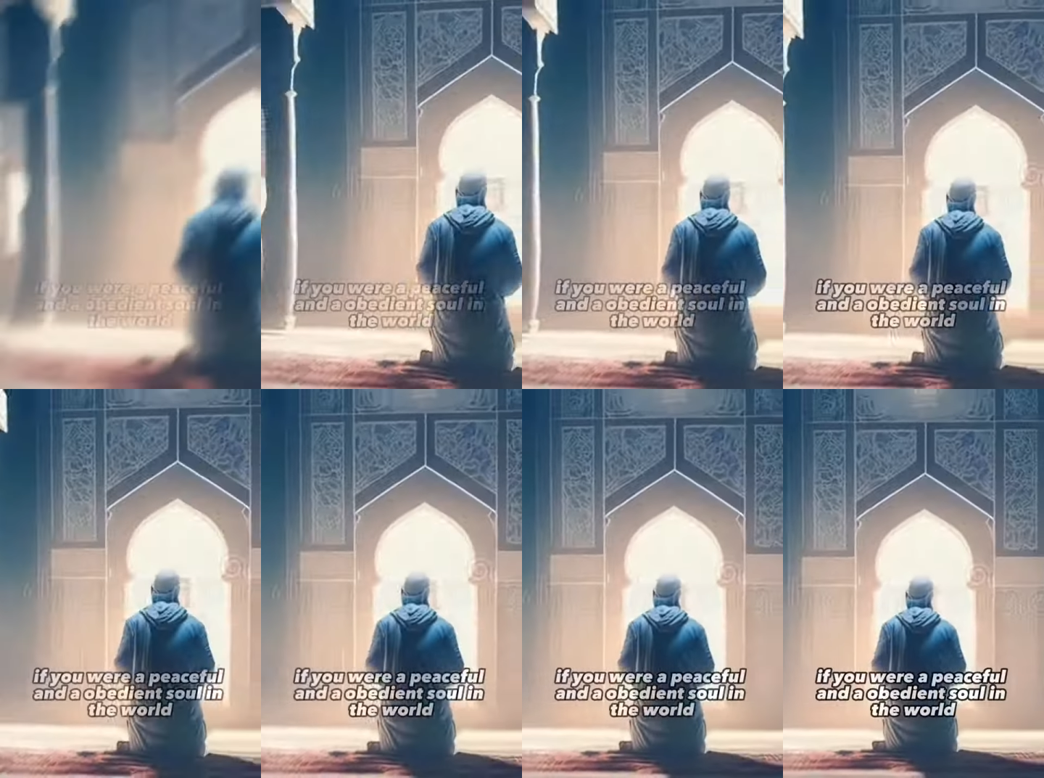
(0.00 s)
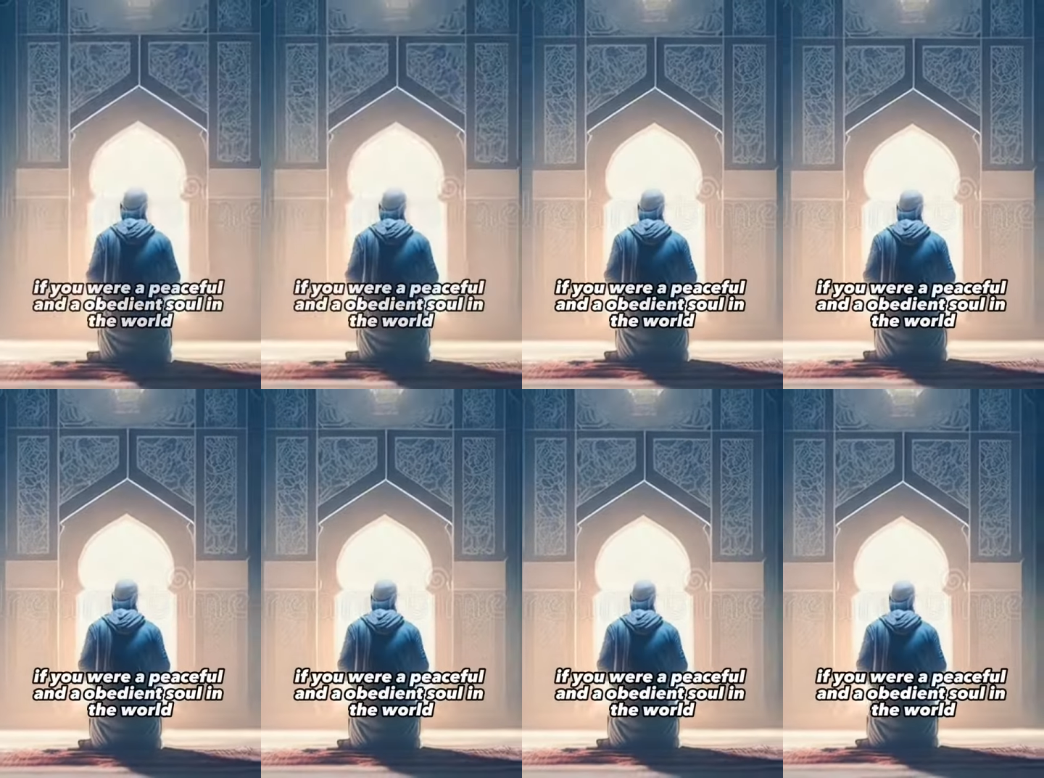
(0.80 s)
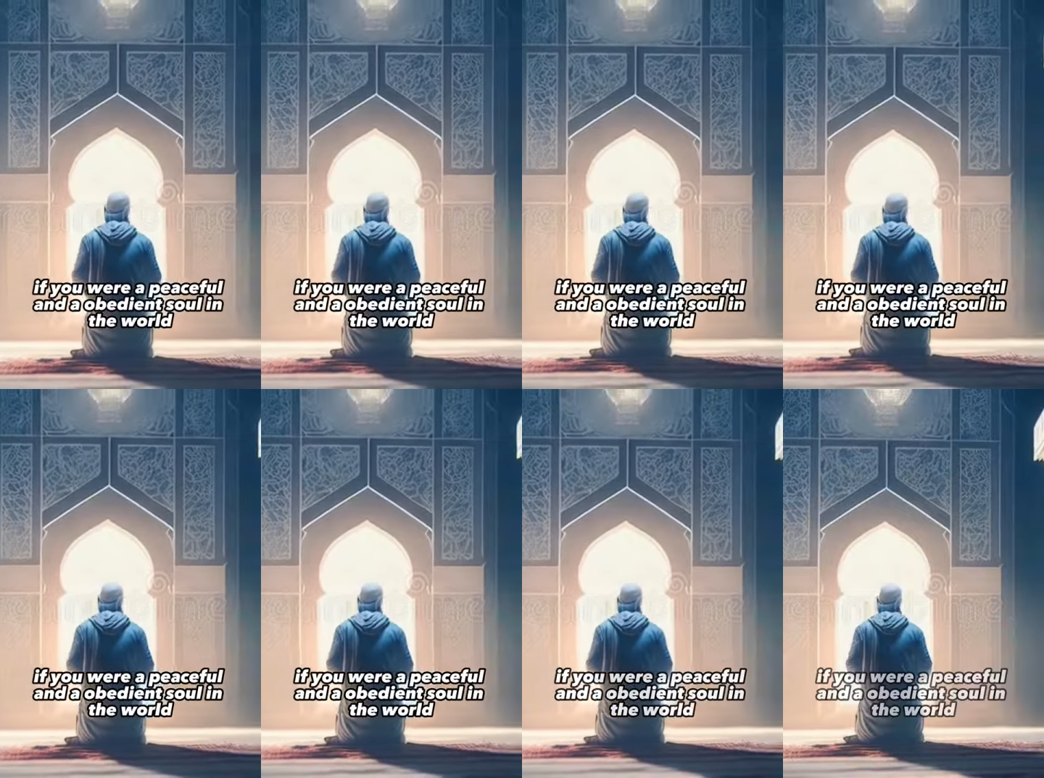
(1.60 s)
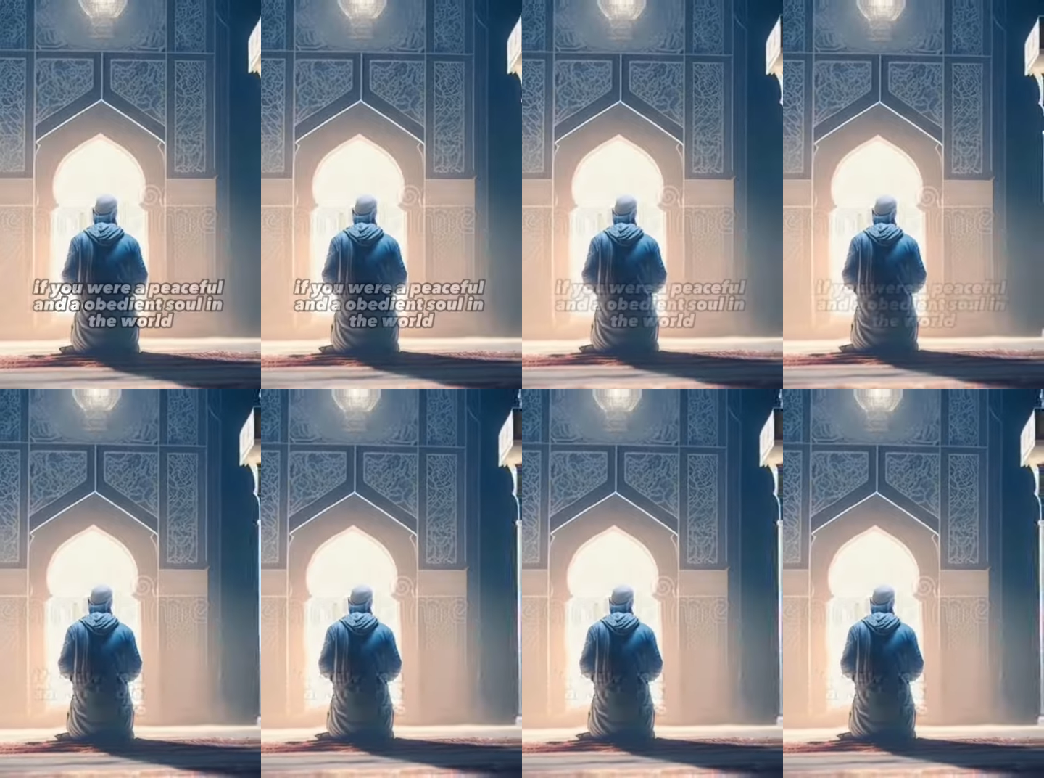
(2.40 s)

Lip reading: Nobody's mouth can be seen.